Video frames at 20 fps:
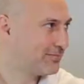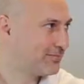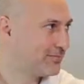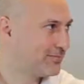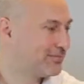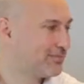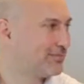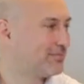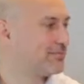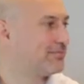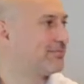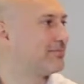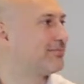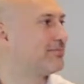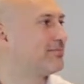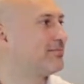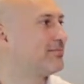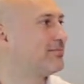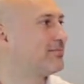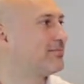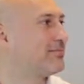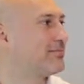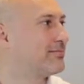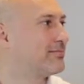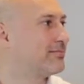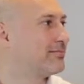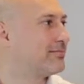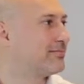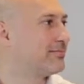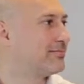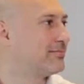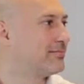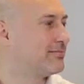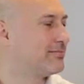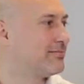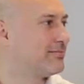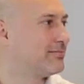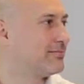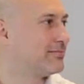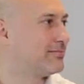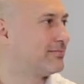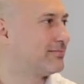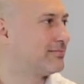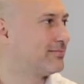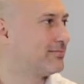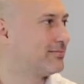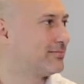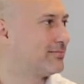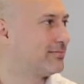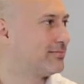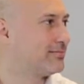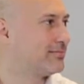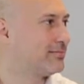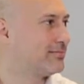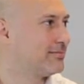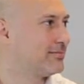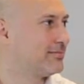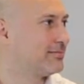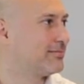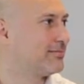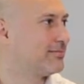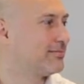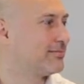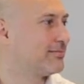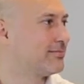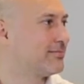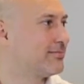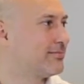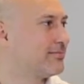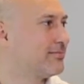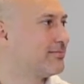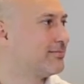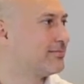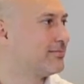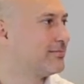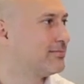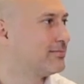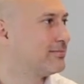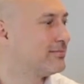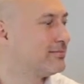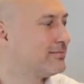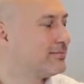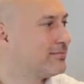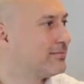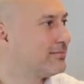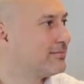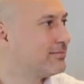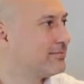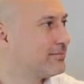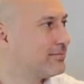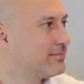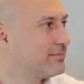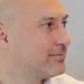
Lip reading: (not speaking)